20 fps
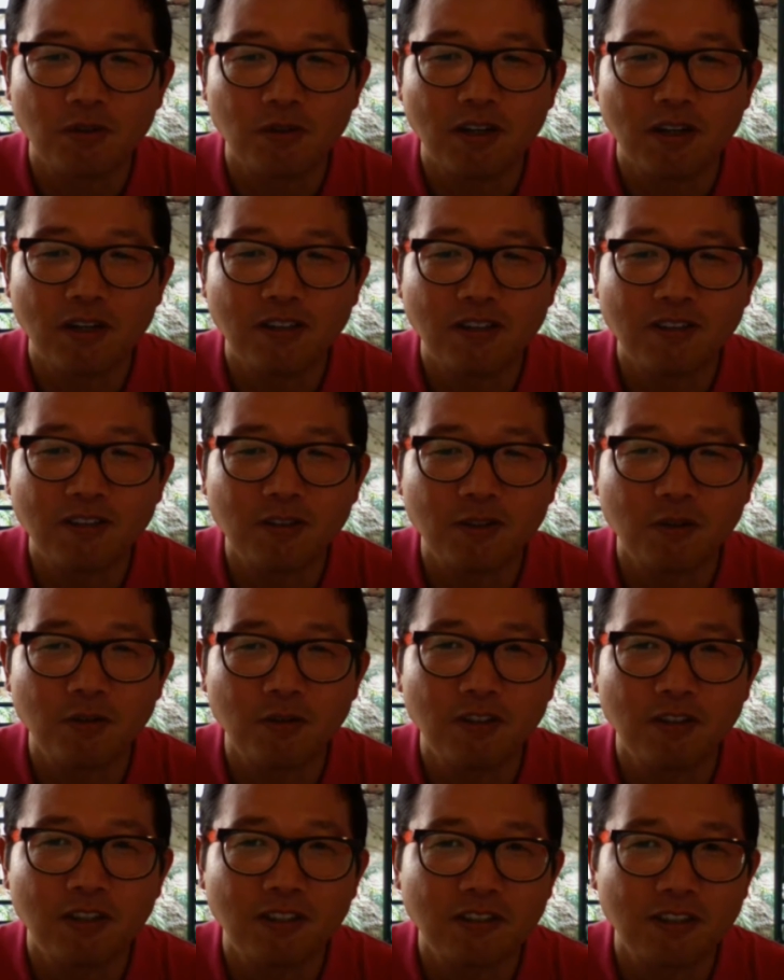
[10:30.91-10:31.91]
I
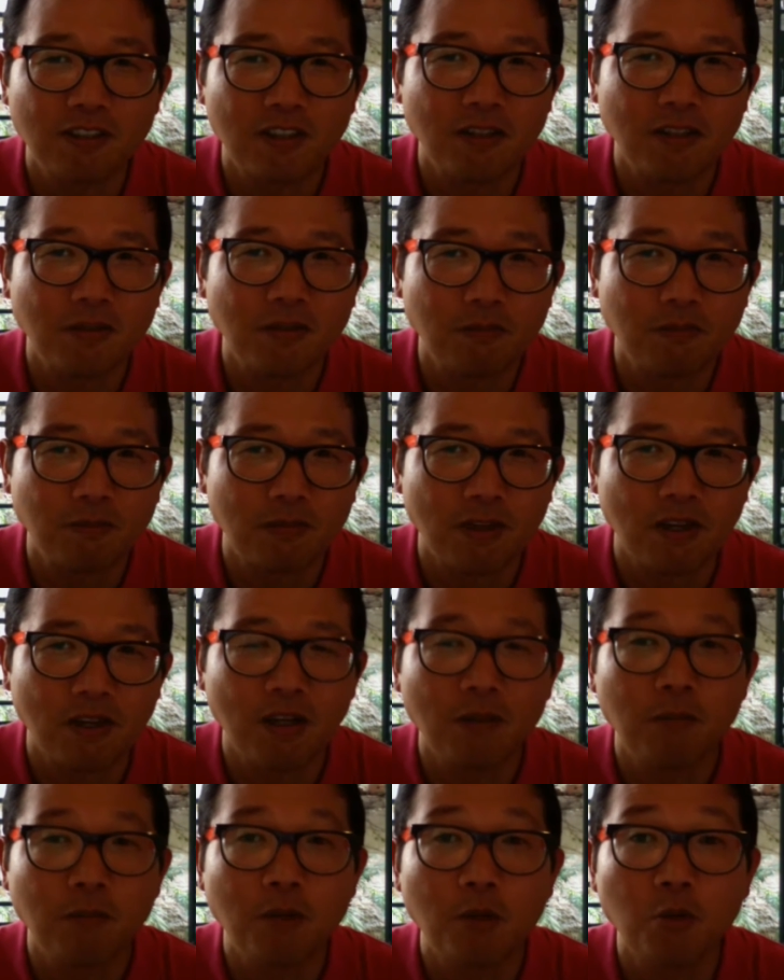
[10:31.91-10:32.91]
discovered that I am a
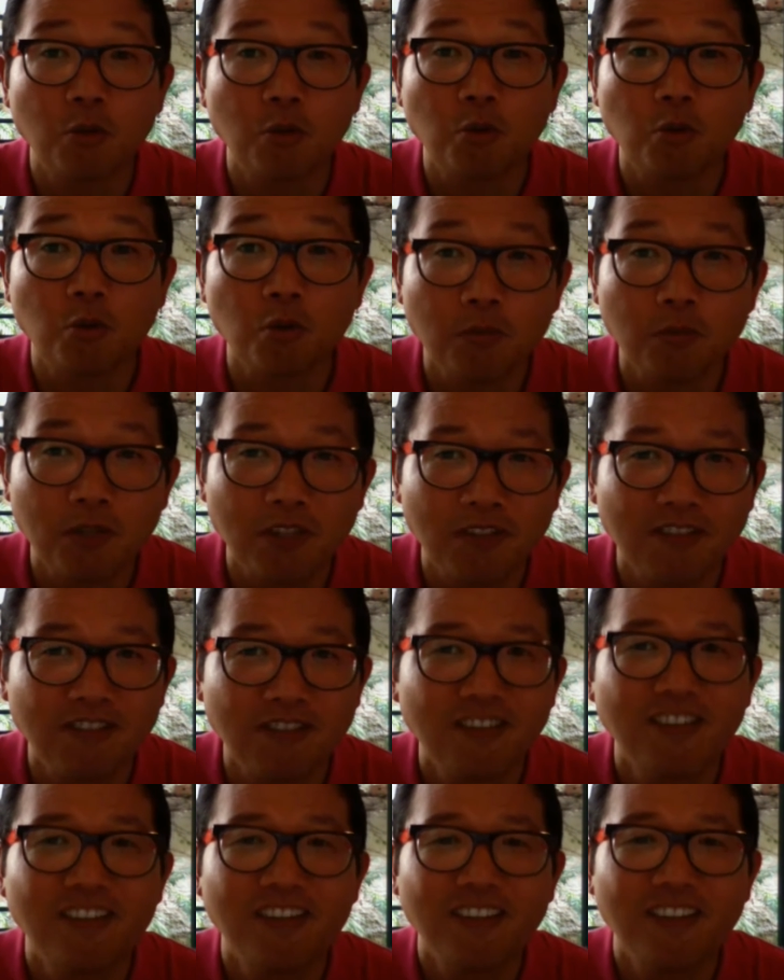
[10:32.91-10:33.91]
YouTuber
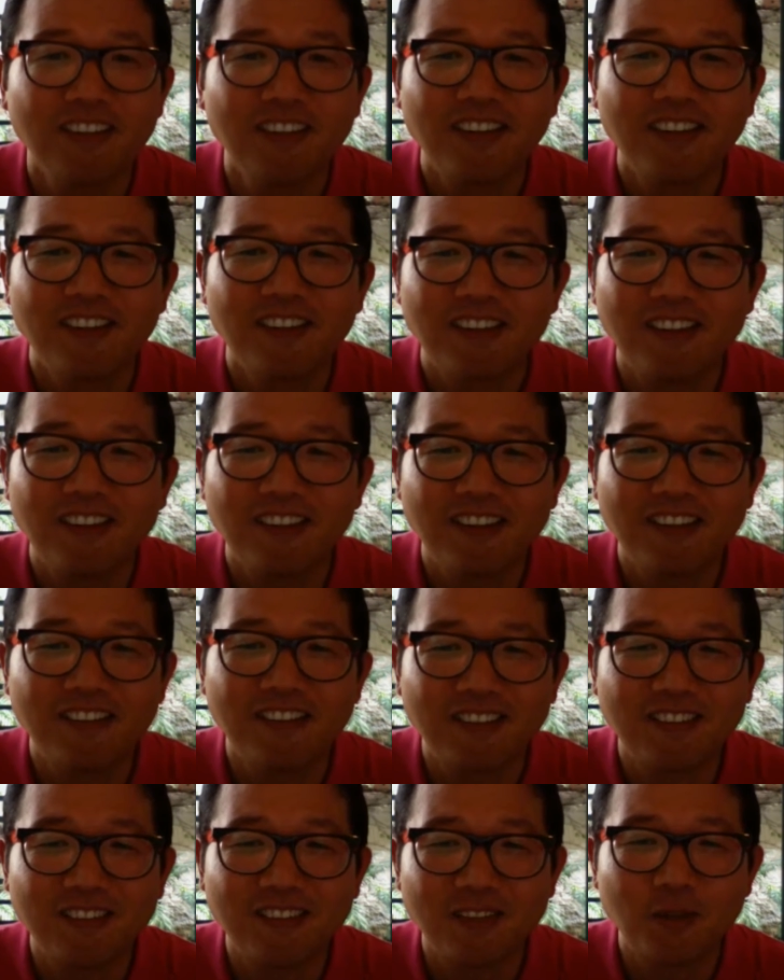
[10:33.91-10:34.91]

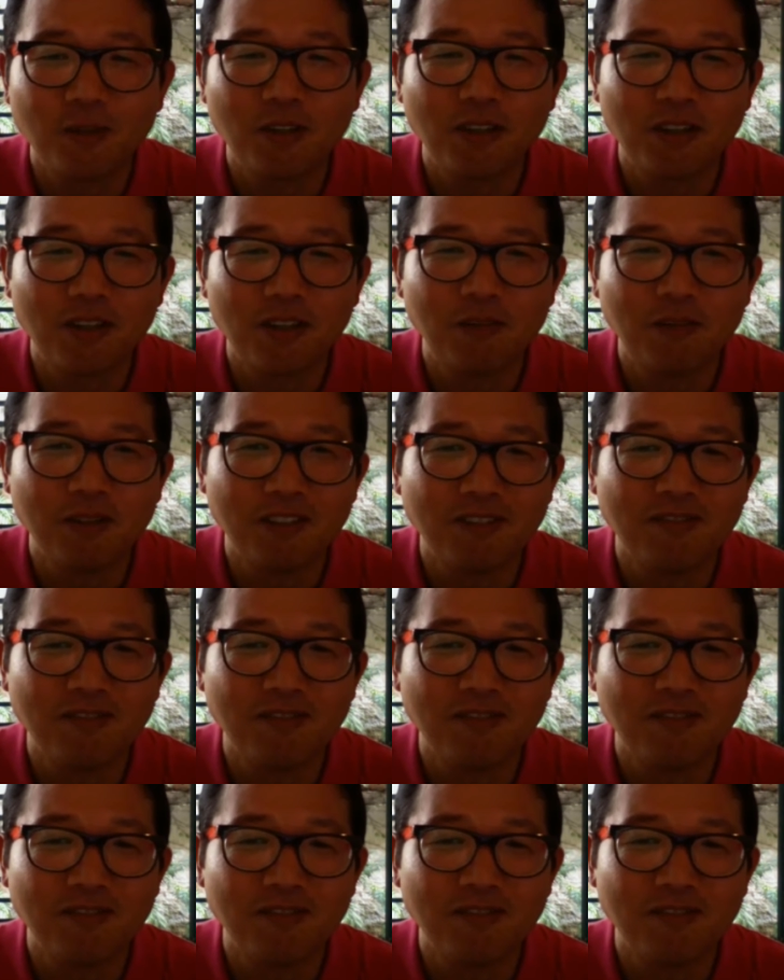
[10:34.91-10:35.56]
and origami.